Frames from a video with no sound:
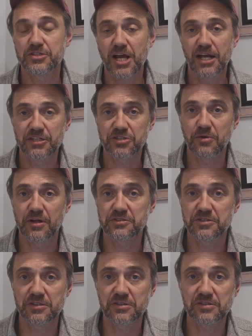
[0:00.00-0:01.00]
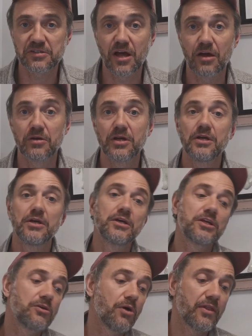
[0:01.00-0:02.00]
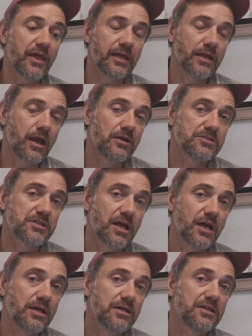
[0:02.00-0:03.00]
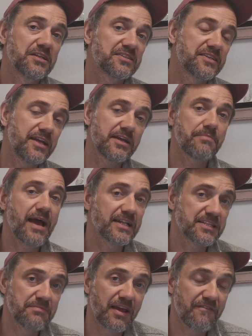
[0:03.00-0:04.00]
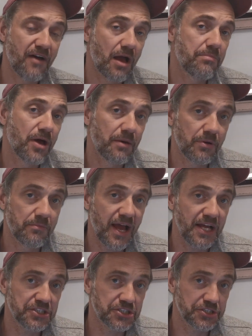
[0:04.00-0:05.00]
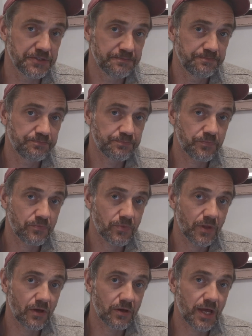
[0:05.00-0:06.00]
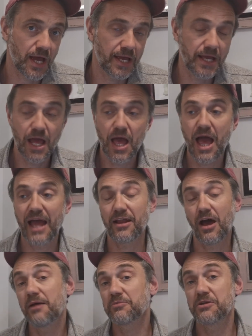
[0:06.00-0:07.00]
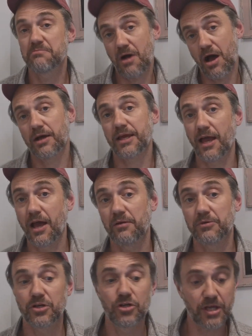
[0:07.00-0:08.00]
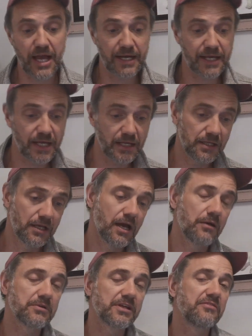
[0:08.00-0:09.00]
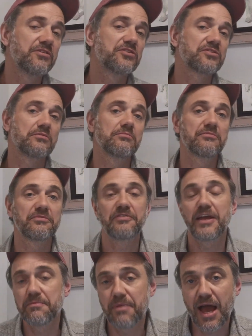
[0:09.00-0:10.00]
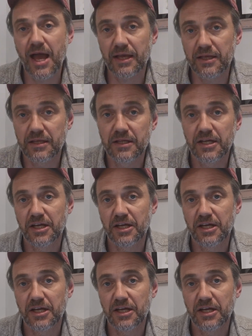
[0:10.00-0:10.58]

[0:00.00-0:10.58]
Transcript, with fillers: the challenge questions. So you are then going to send it back to me via Purple Mash, okay, and I'm going to mark it. I'm going to look at it, I'm going to give you some feedback